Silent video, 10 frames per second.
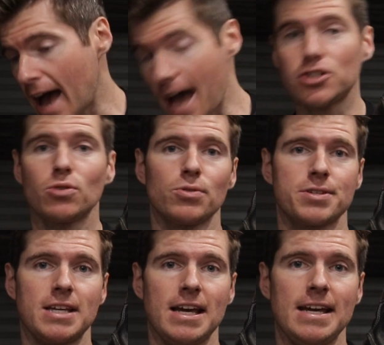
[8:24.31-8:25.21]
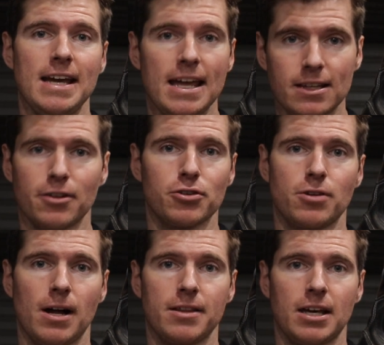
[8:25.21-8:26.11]
As you will see in the little
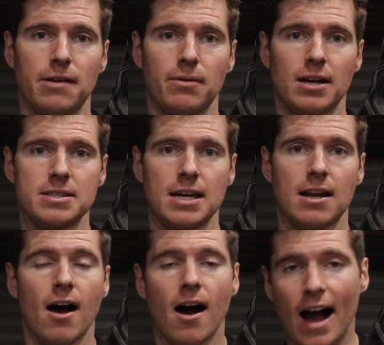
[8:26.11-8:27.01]
trailer that Kim and I did,